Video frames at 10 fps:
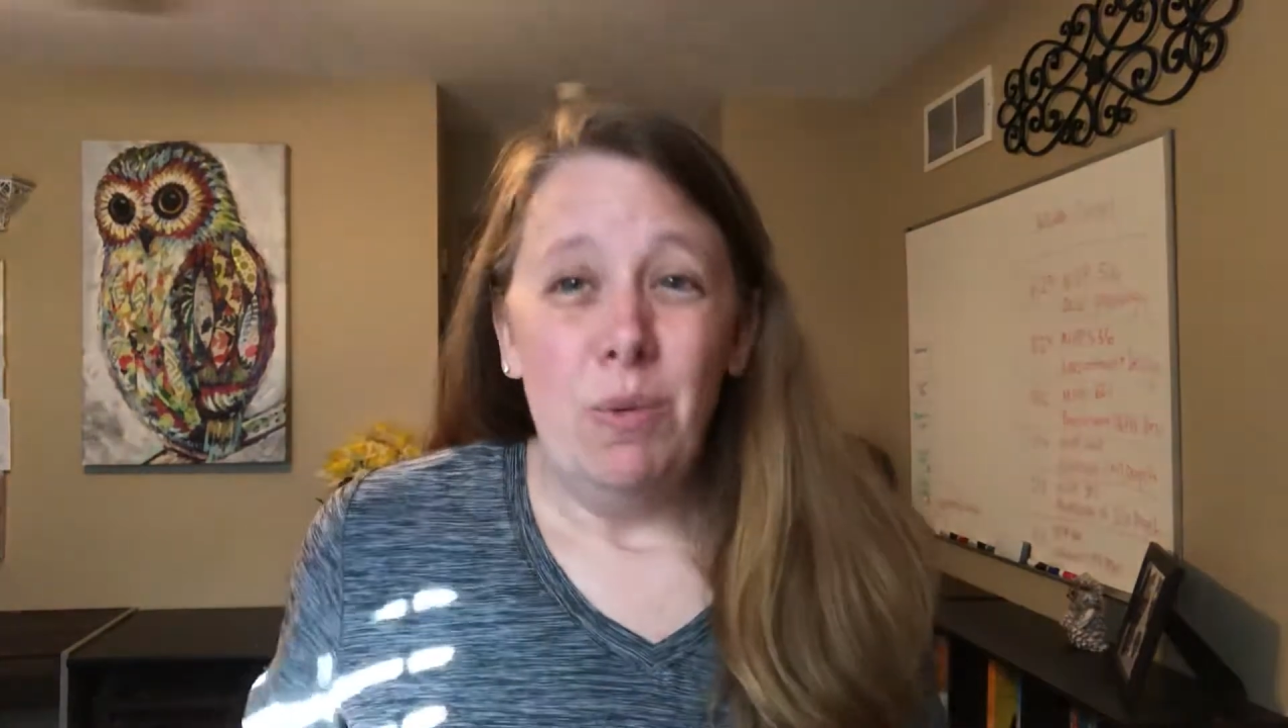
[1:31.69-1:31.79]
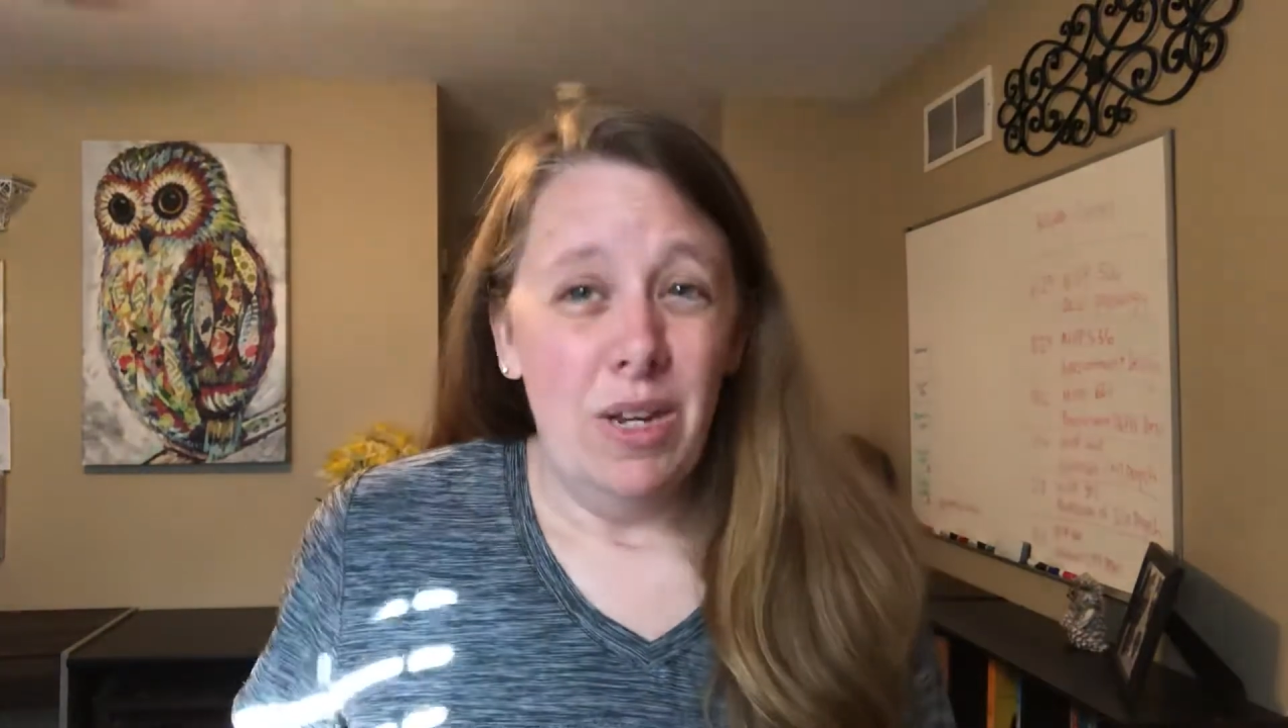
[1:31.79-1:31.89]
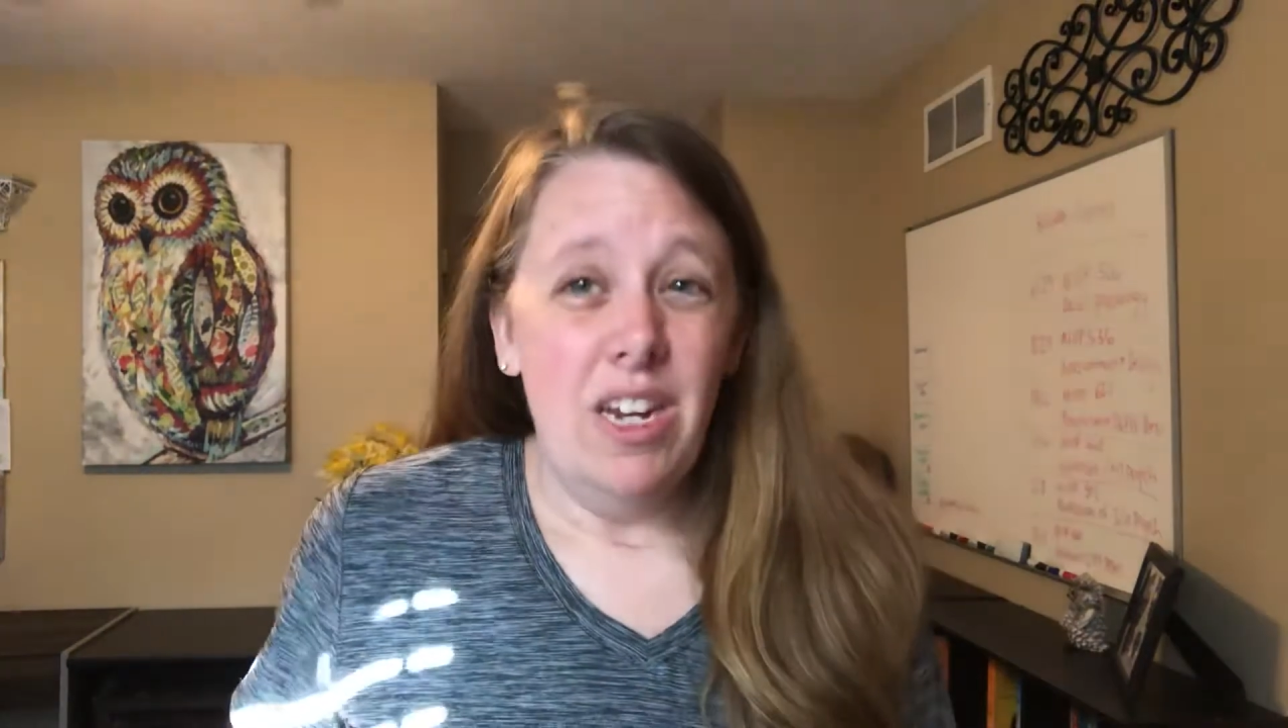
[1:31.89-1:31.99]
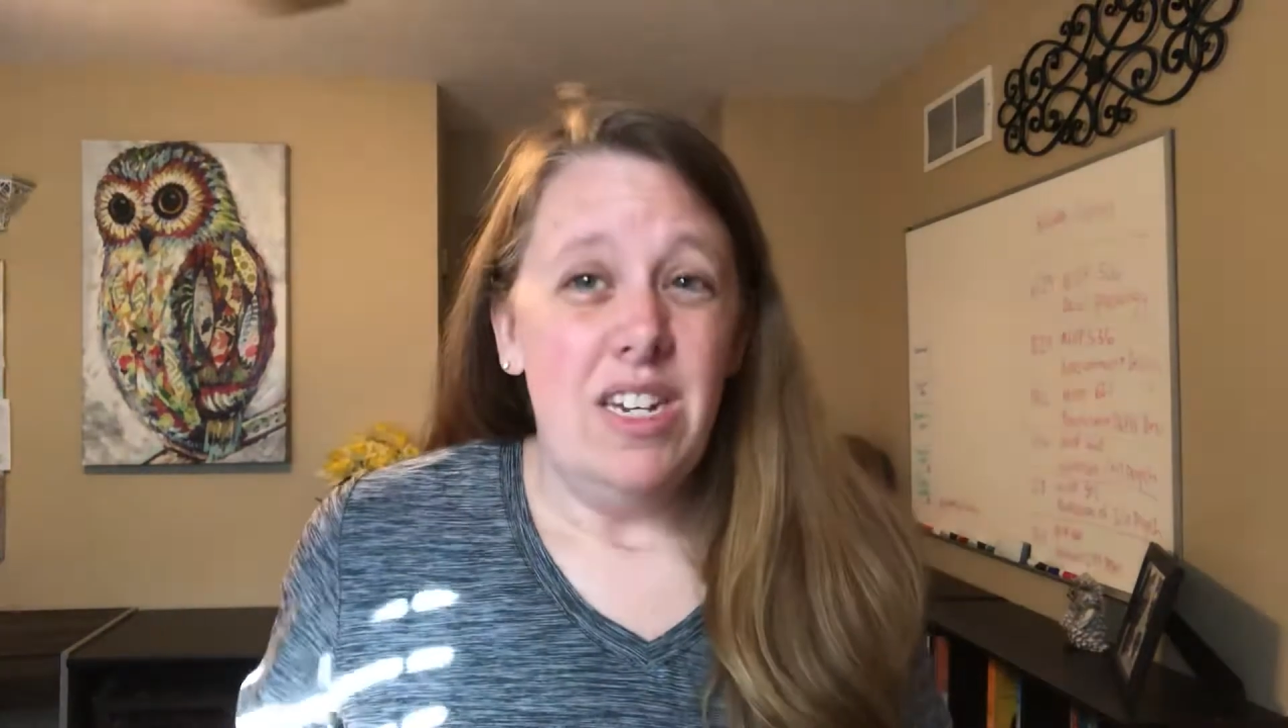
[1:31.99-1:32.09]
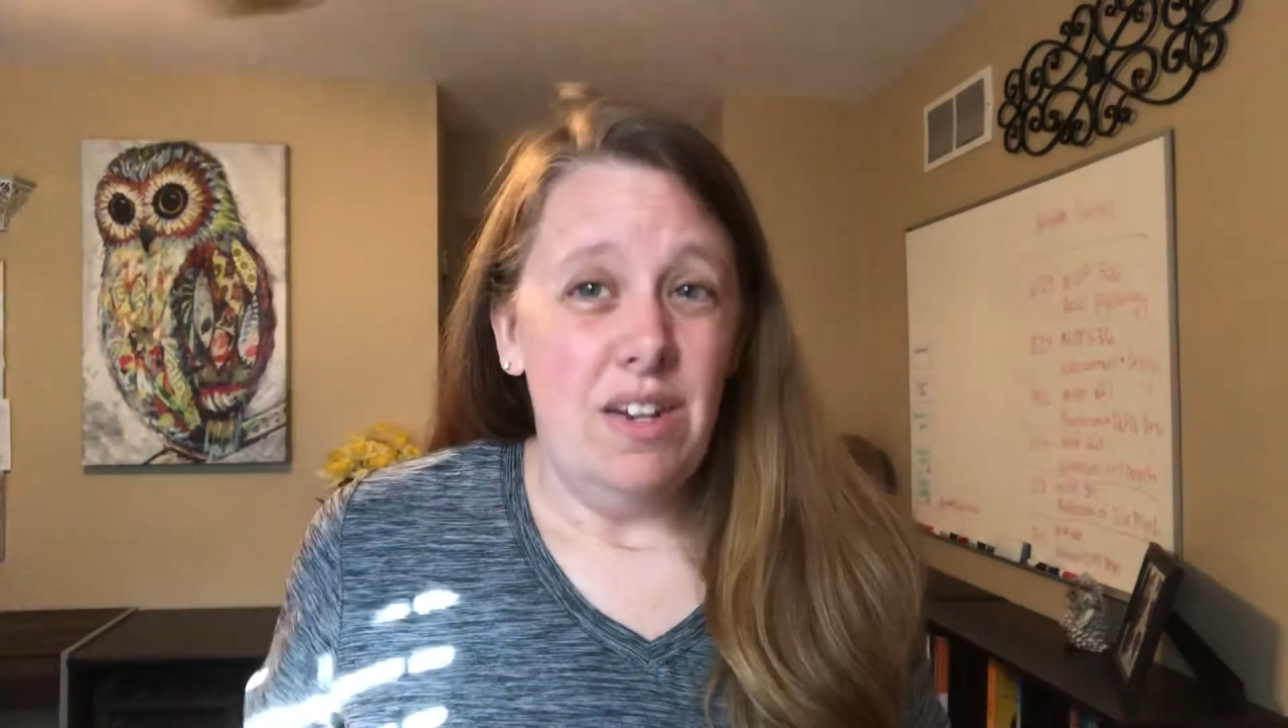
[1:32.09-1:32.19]

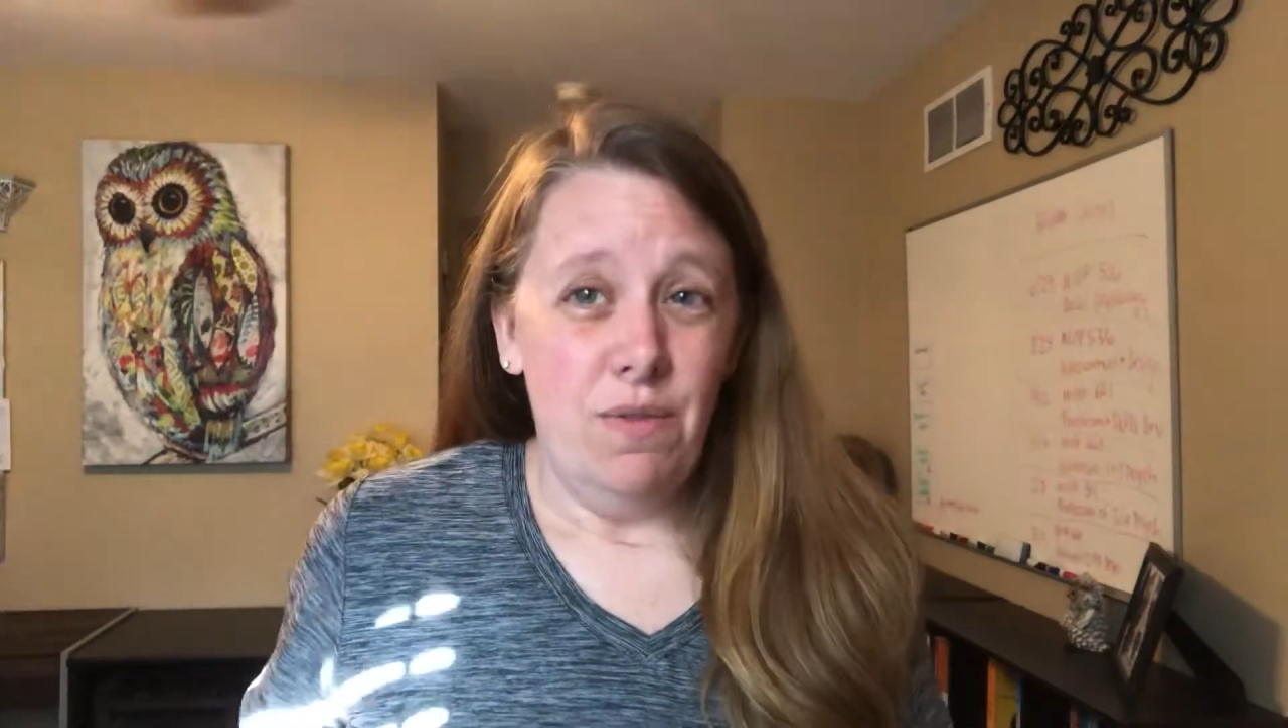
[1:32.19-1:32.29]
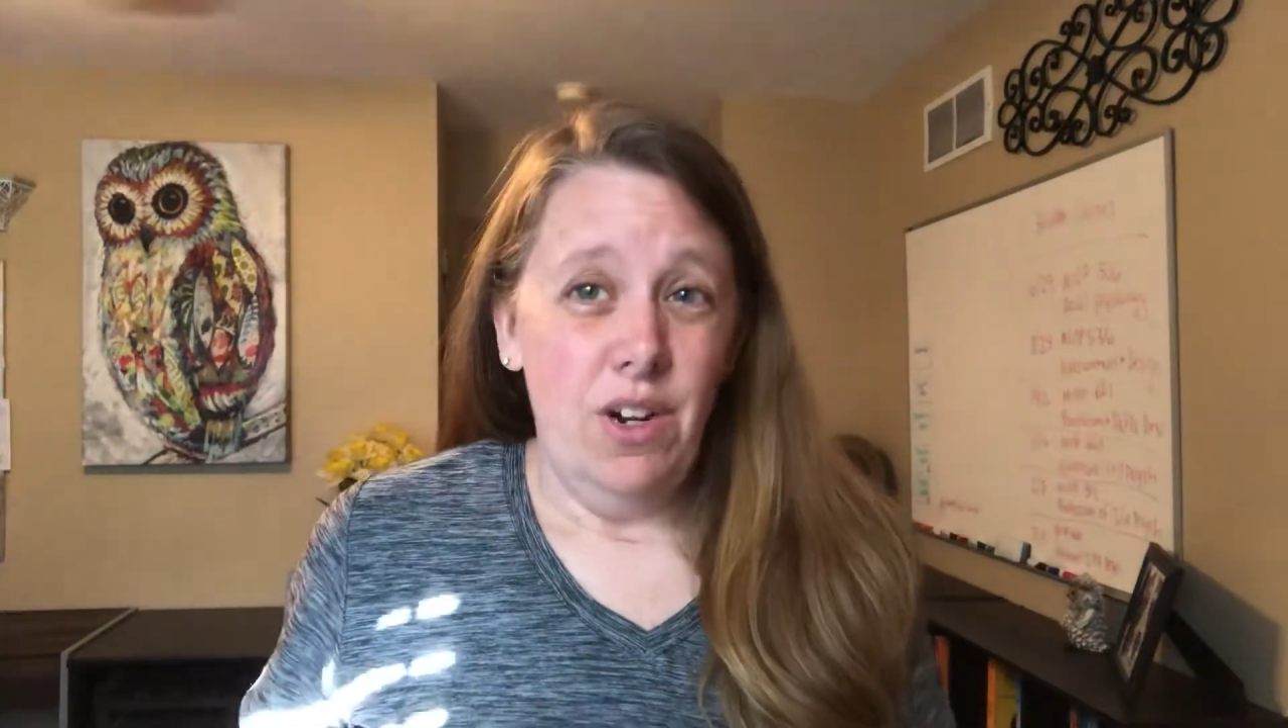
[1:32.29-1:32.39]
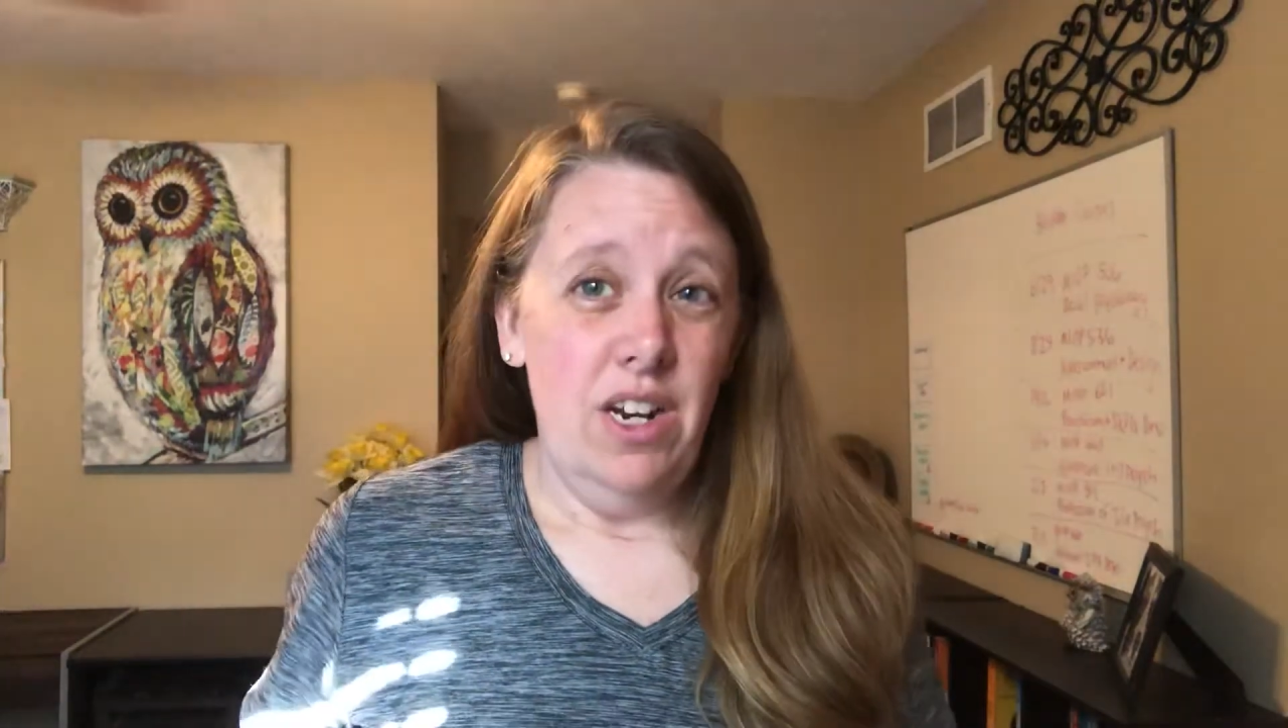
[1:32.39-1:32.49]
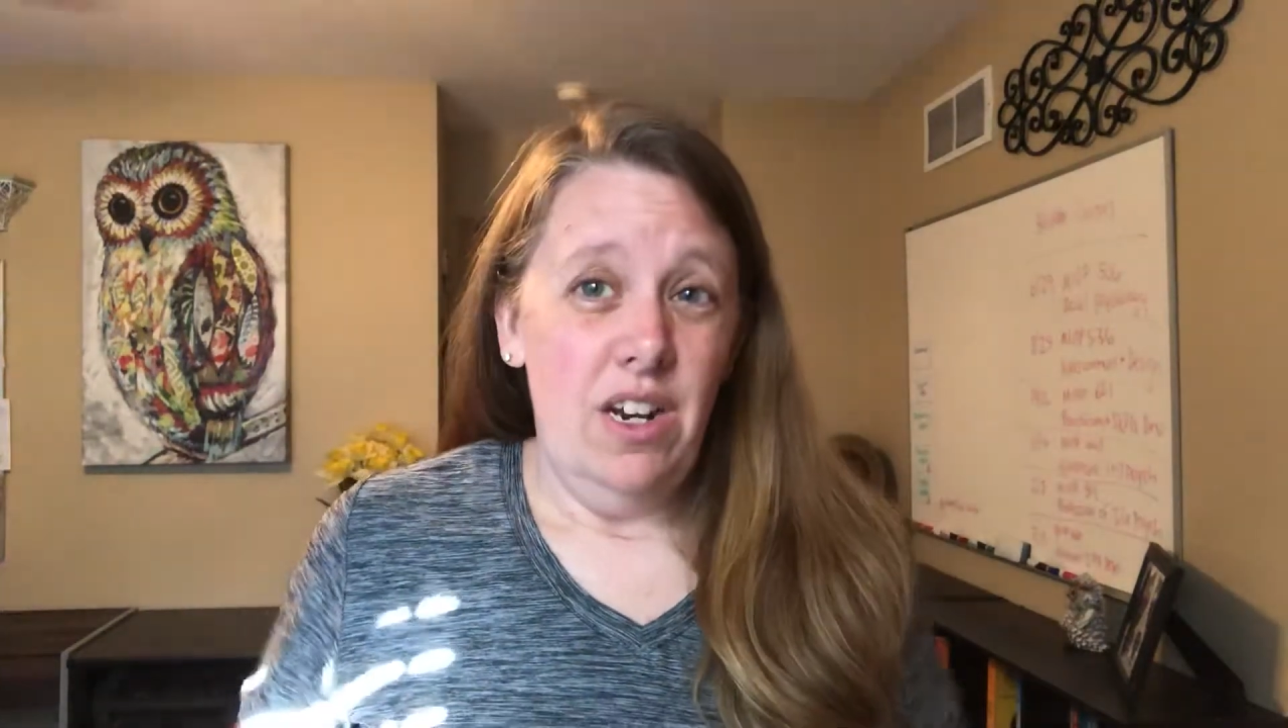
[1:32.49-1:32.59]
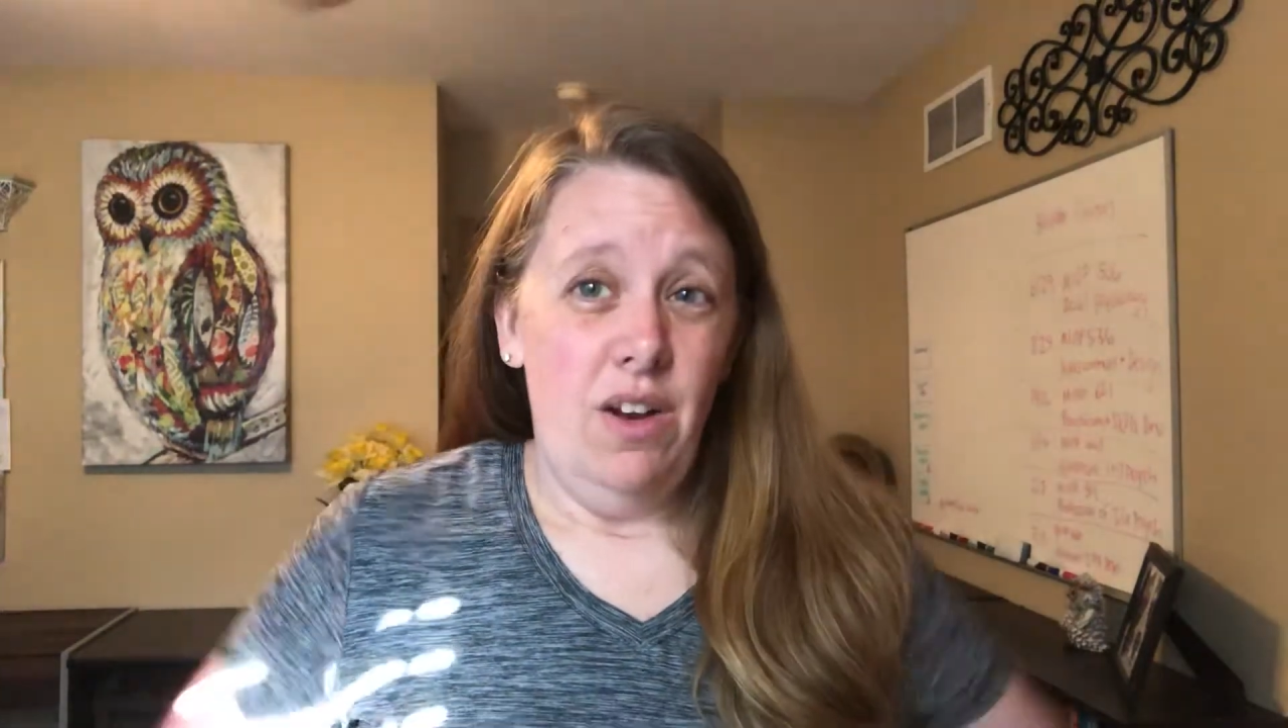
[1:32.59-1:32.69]
really different